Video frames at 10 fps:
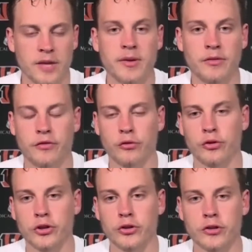It made me feel
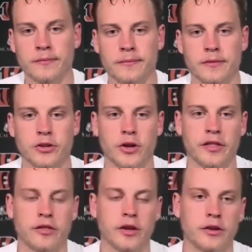really good. You know, I
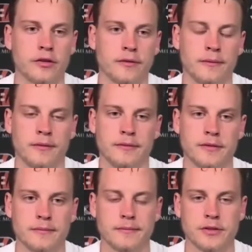think,
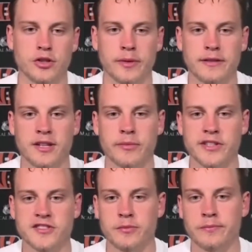you know, my
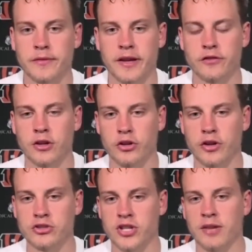teammates have done a
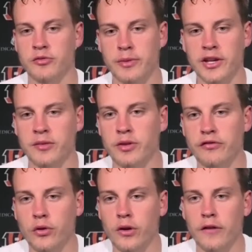great job of making me
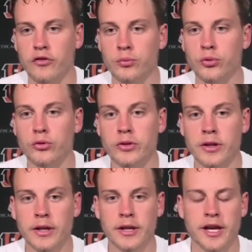feel comfortable
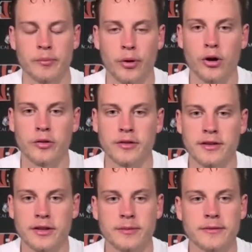and part of the
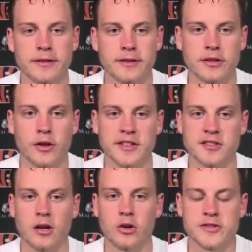team. And, you know, it's
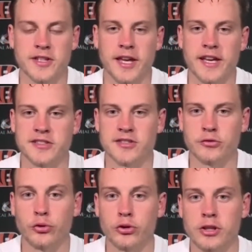not always the case as
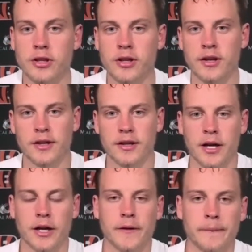a rookie.
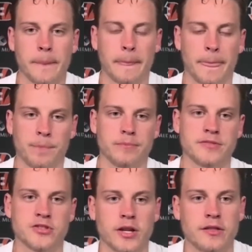
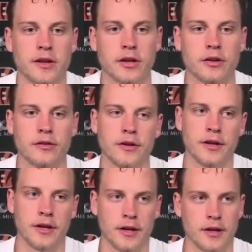So I think
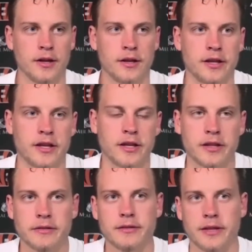
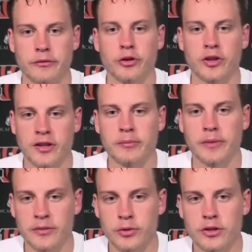it really did
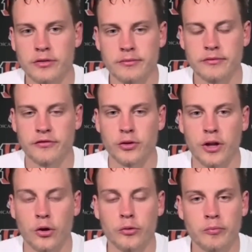make me feel
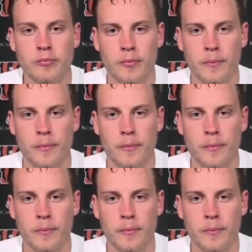at home.